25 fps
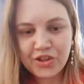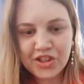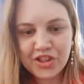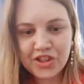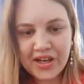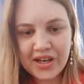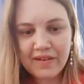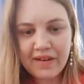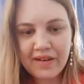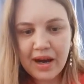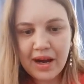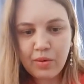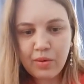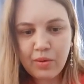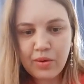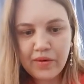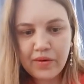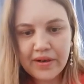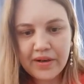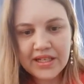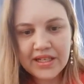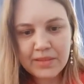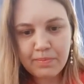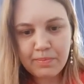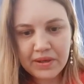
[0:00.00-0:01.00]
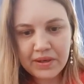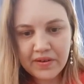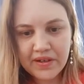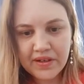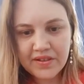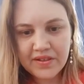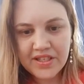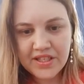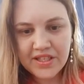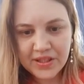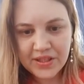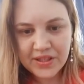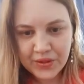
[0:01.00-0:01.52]
share our
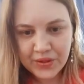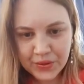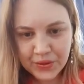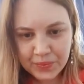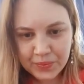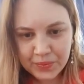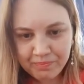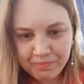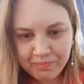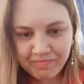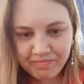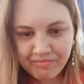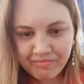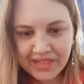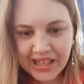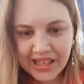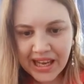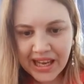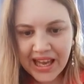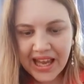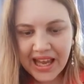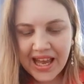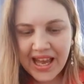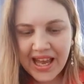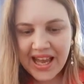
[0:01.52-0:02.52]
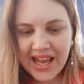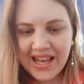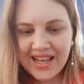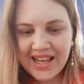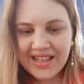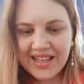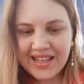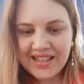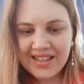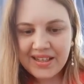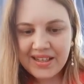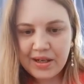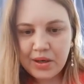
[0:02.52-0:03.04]
experience to you.
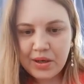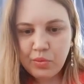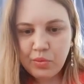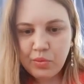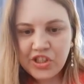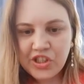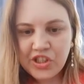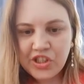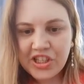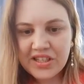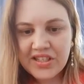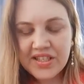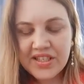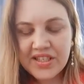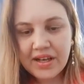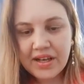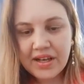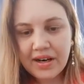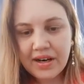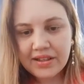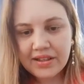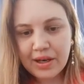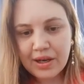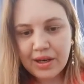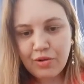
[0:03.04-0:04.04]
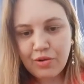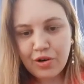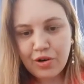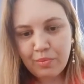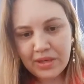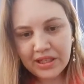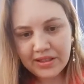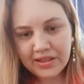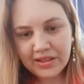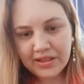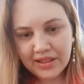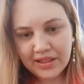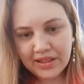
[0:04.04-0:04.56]
We shall start our
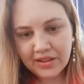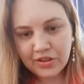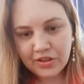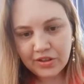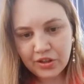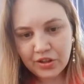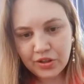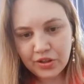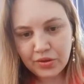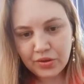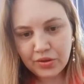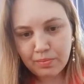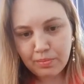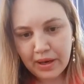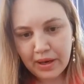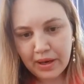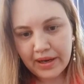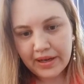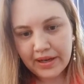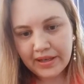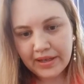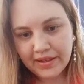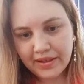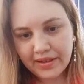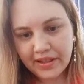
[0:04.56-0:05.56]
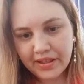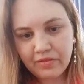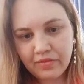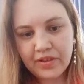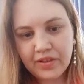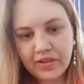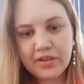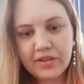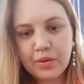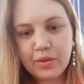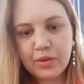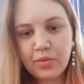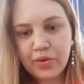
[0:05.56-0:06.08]
meeting by
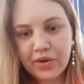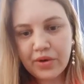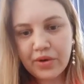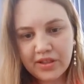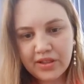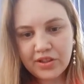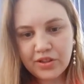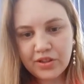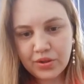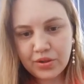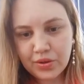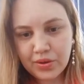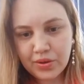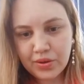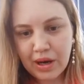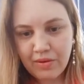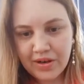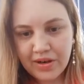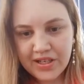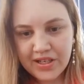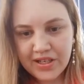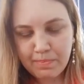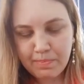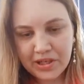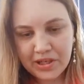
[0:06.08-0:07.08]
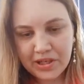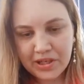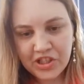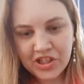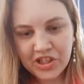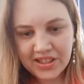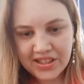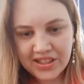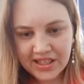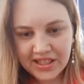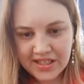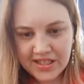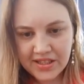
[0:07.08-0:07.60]
giving the word to our
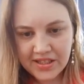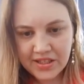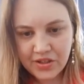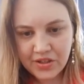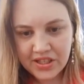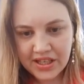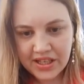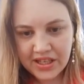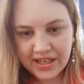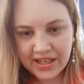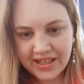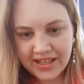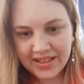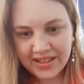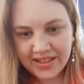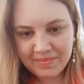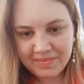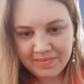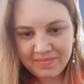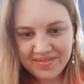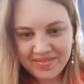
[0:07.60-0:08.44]
special guest today.